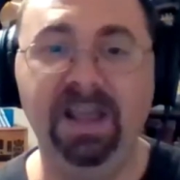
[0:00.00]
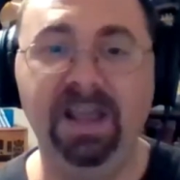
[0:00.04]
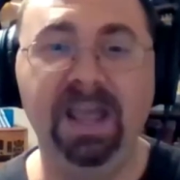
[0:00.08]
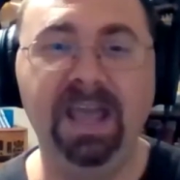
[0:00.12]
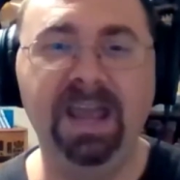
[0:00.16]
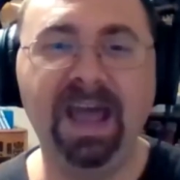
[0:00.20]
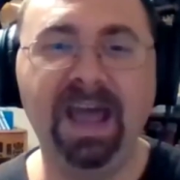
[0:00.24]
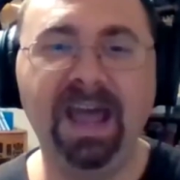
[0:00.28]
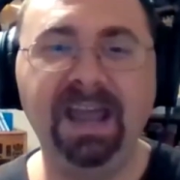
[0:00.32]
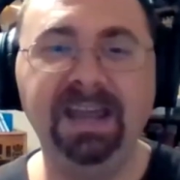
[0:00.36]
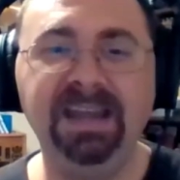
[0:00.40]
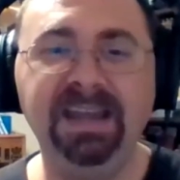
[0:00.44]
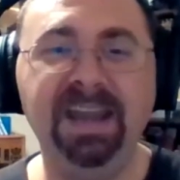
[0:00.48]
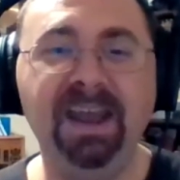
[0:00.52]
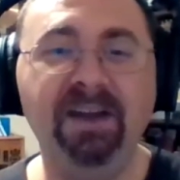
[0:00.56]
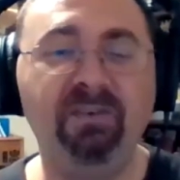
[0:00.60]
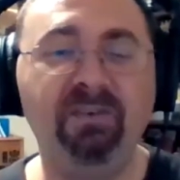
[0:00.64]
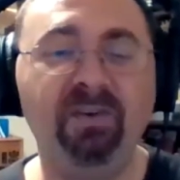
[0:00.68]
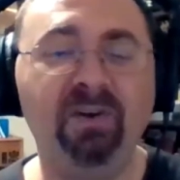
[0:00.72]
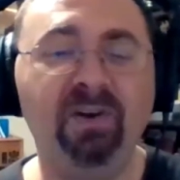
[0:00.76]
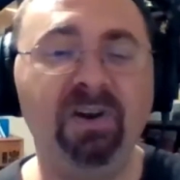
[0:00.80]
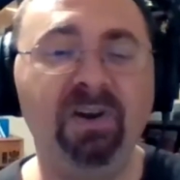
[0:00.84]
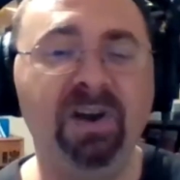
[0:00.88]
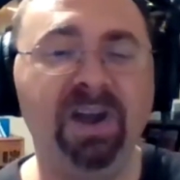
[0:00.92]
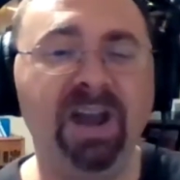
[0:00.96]
And I
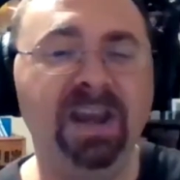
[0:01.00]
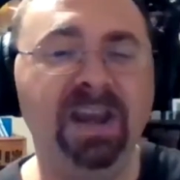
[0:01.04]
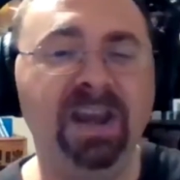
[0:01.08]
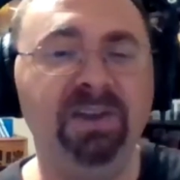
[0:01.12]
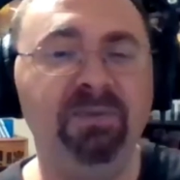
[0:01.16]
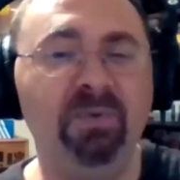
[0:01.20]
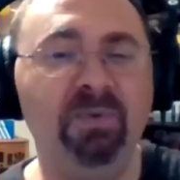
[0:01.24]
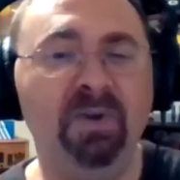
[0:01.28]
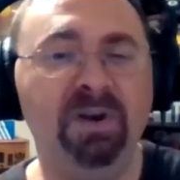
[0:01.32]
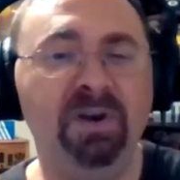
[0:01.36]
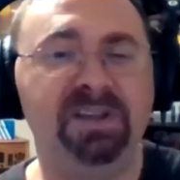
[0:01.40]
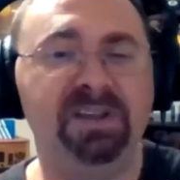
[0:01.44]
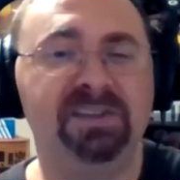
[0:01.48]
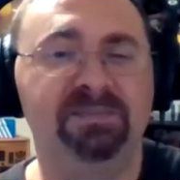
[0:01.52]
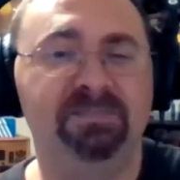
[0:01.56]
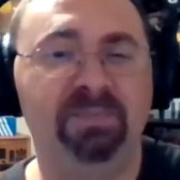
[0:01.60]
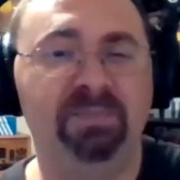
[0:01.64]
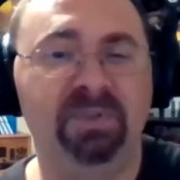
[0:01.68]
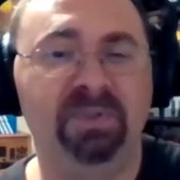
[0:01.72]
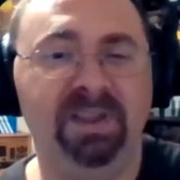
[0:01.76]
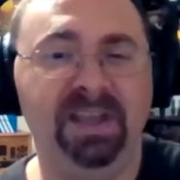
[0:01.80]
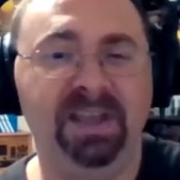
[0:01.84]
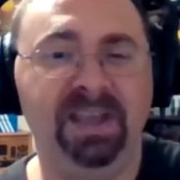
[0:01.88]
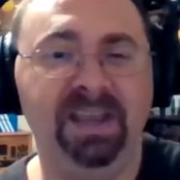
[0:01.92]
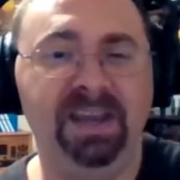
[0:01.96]
never heard anyone
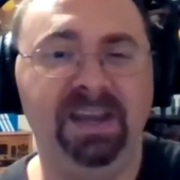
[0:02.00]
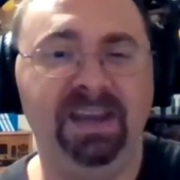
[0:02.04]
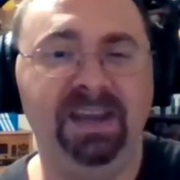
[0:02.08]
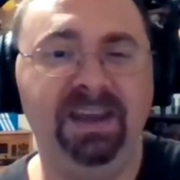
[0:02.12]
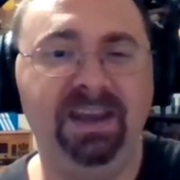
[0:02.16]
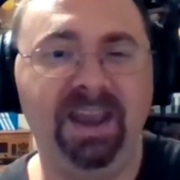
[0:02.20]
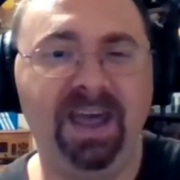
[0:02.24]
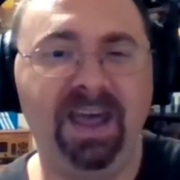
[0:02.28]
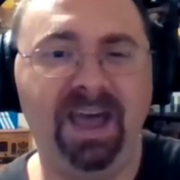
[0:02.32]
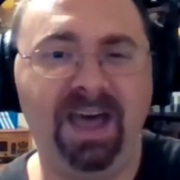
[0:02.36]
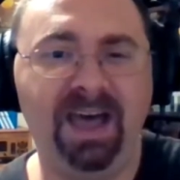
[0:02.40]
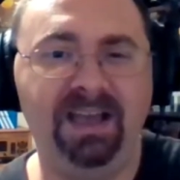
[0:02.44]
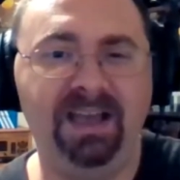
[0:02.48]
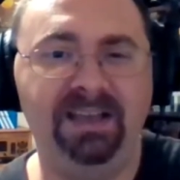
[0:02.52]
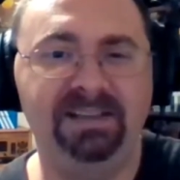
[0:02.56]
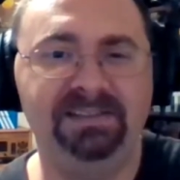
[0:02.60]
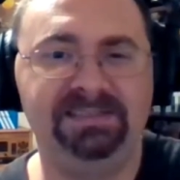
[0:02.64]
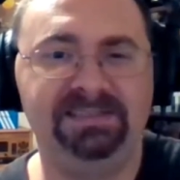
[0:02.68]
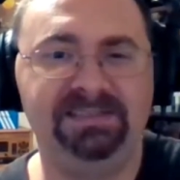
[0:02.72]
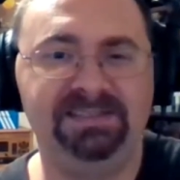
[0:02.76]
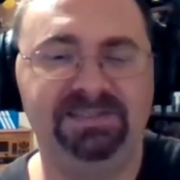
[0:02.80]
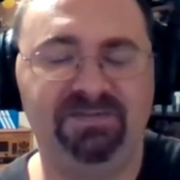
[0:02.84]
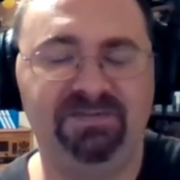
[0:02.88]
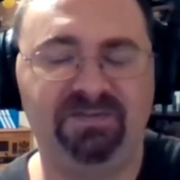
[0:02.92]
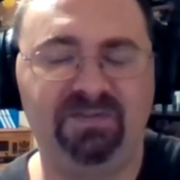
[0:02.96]
explain
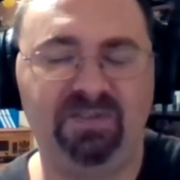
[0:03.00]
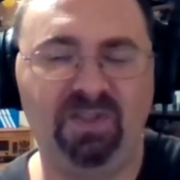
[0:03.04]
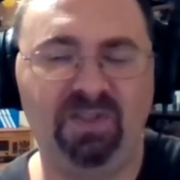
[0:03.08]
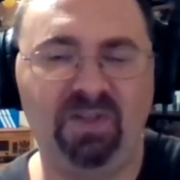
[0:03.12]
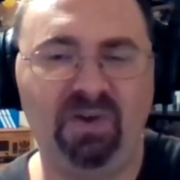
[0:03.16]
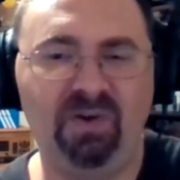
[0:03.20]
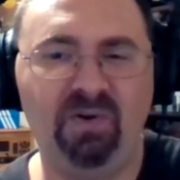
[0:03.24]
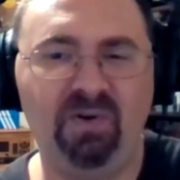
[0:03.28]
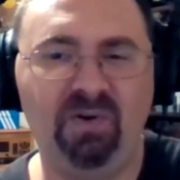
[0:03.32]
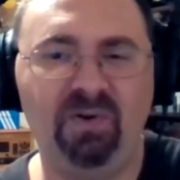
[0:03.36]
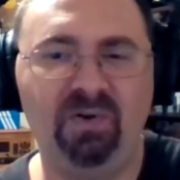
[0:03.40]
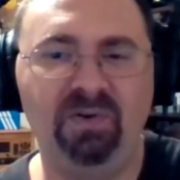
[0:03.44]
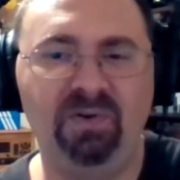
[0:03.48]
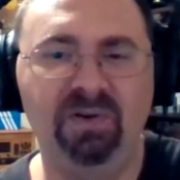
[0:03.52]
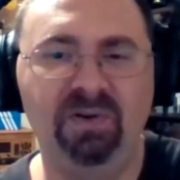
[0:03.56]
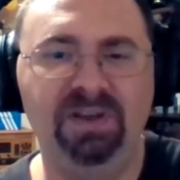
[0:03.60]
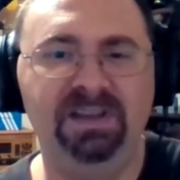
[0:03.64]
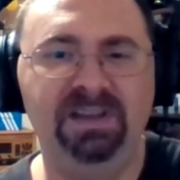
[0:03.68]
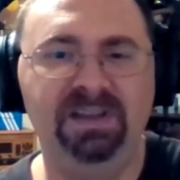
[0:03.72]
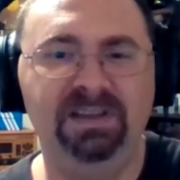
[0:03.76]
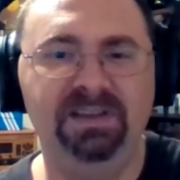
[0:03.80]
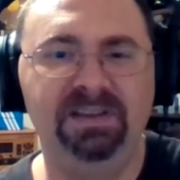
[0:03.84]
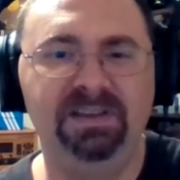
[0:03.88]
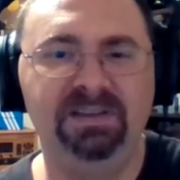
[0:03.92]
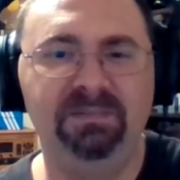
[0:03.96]
Nas's flow
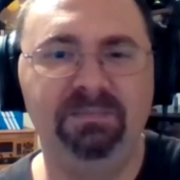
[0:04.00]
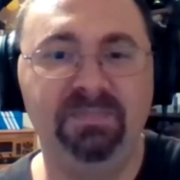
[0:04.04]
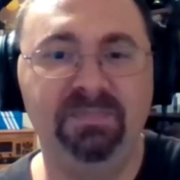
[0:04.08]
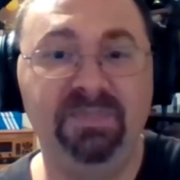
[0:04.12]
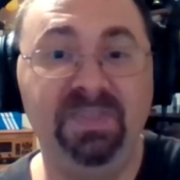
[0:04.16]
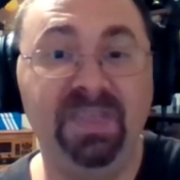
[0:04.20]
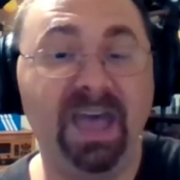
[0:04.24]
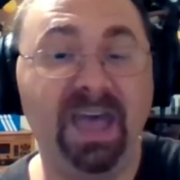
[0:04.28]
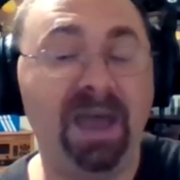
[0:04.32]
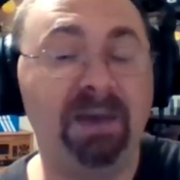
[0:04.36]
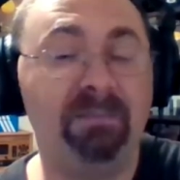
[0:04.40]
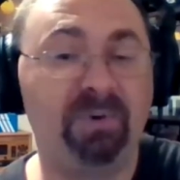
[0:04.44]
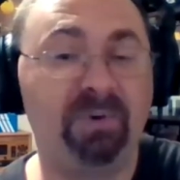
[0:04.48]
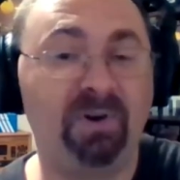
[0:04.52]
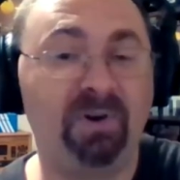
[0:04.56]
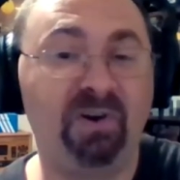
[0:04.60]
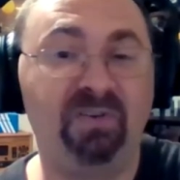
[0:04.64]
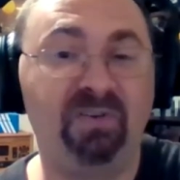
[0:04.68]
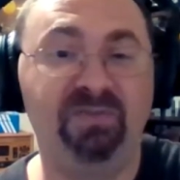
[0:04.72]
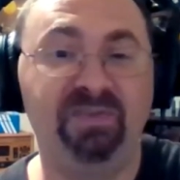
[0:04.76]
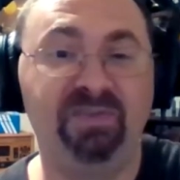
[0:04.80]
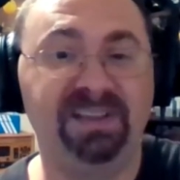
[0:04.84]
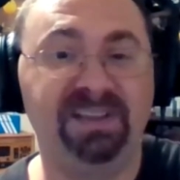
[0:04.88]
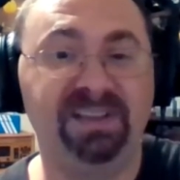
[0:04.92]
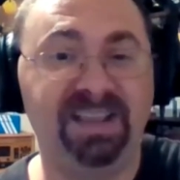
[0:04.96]
that
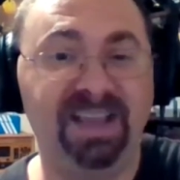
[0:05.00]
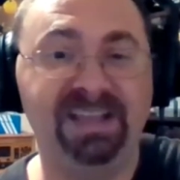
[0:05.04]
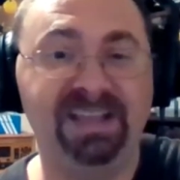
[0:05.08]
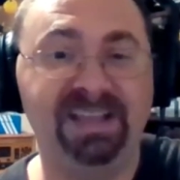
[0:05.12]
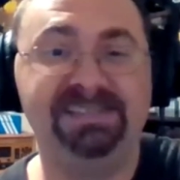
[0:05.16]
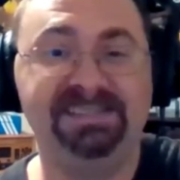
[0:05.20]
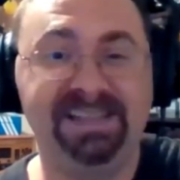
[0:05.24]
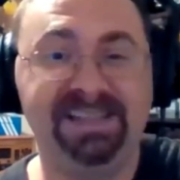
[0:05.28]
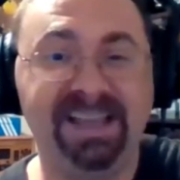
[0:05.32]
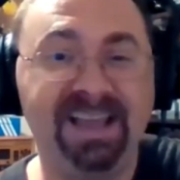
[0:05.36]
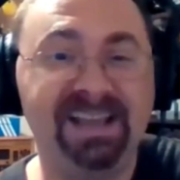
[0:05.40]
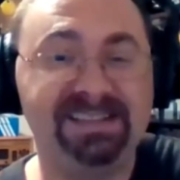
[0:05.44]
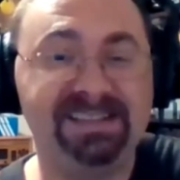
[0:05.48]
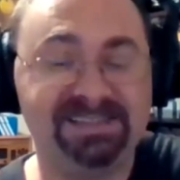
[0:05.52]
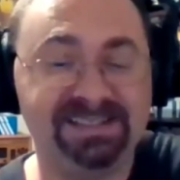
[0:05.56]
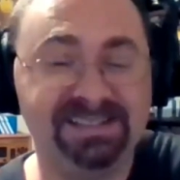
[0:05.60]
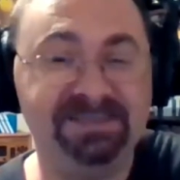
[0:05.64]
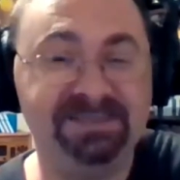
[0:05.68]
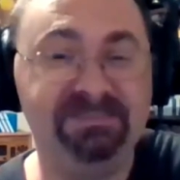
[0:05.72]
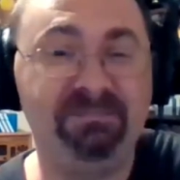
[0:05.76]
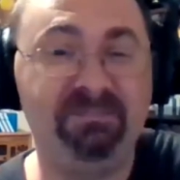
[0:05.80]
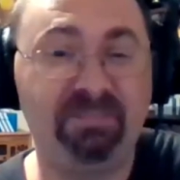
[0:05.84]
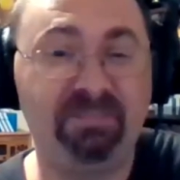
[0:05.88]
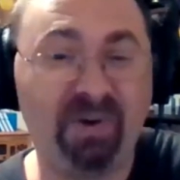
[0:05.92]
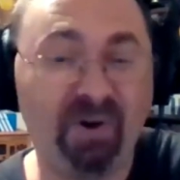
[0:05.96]
perfect. That's
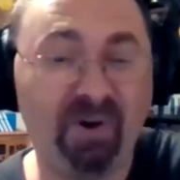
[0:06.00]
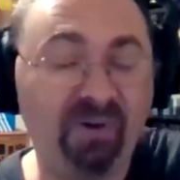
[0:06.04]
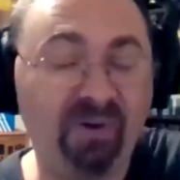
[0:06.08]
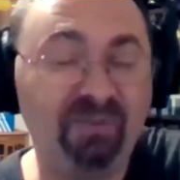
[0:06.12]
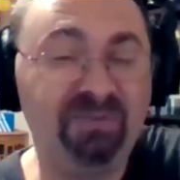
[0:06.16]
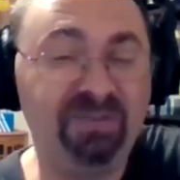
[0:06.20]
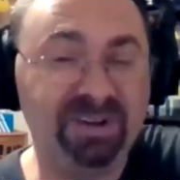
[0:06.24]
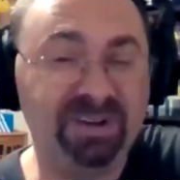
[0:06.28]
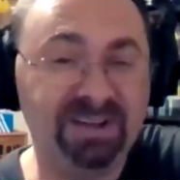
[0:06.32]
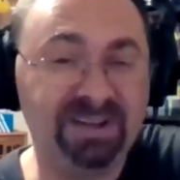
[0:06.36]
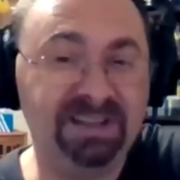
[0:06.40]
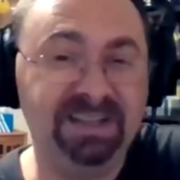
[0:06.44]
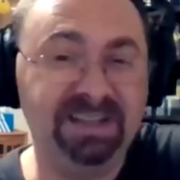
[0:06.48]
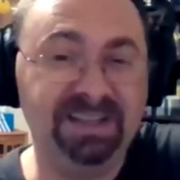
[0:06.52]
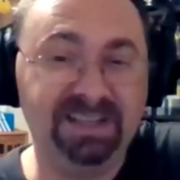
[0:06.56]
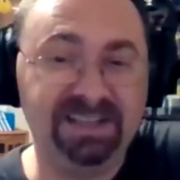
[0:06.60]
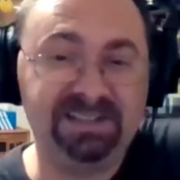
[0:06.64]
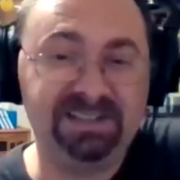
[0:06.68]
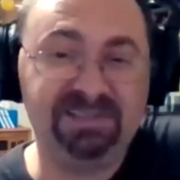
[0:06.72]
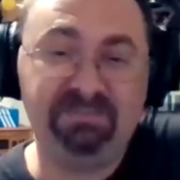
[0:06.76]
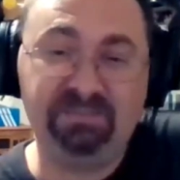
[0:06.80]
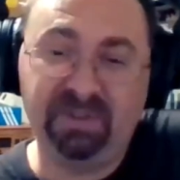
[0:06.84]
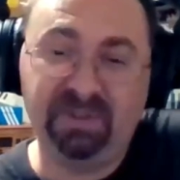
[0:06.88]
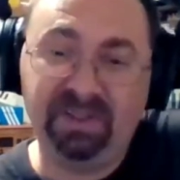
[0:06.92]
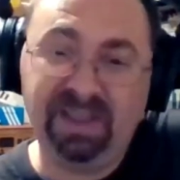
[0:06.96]
actually perfectly
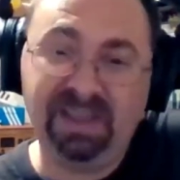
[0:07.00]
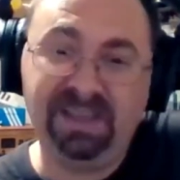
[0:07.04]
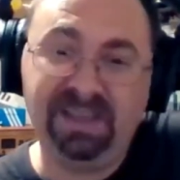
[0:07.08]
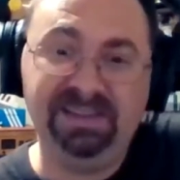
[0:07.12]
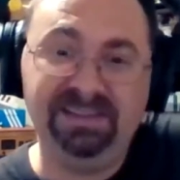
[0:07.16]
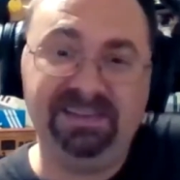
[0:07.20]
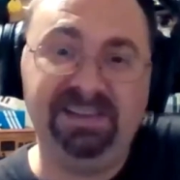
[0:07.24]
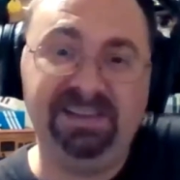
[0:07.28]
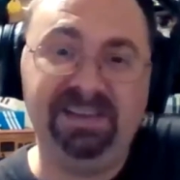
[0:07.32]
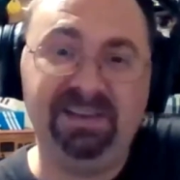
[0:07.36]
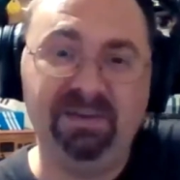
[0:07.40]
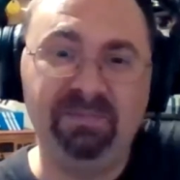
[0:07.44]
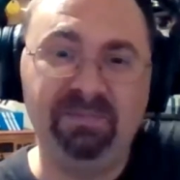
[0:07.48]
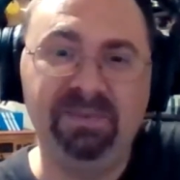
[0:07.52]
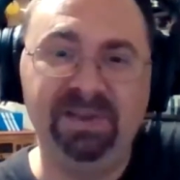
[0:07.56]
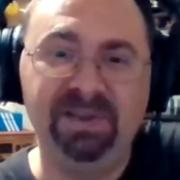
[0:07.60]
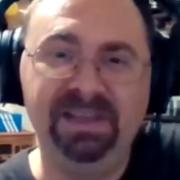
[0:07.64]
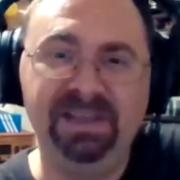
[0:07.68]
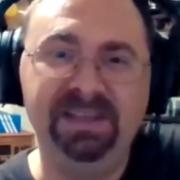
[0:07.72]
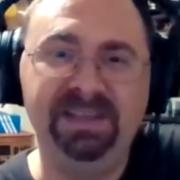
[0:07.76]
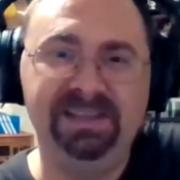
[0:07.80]
explains him.